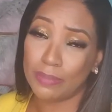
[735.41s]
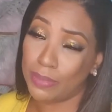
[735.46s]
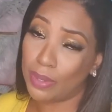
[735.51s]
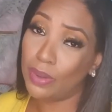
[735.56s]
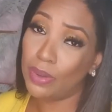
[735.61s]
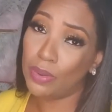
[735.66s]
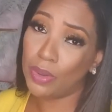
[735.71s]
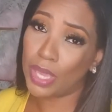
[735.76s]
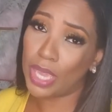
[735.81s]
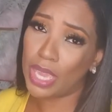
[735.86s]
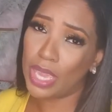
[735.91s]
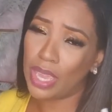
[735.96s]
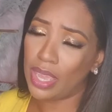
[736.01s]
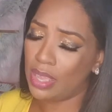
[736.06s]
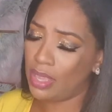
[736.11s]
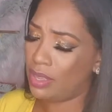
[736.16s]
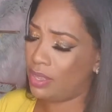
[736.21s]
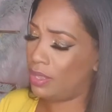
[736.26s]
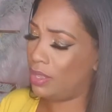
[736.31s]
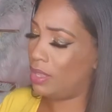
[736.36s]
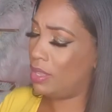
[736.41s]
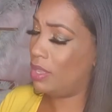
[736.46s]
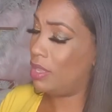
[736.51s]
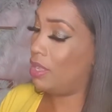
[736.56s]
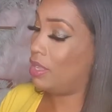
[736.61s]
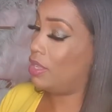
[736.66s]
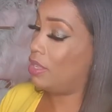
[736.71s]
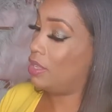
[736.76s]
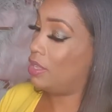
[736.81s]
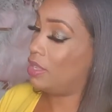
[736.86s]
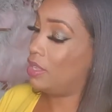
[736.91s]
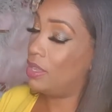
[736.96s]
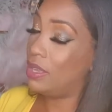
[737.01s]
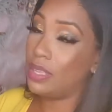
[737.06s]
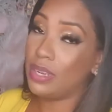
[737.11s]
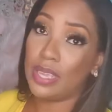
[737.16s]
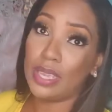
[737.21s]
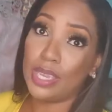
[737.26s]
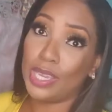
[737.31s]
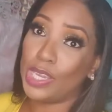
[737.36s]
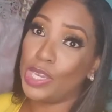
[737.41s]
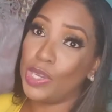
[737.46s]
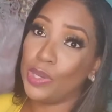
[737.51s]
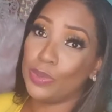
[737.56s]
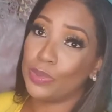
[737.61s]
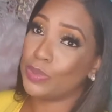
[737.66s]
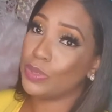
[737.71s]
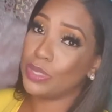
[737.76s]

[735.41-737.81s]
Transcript: Okay, it ain't cute.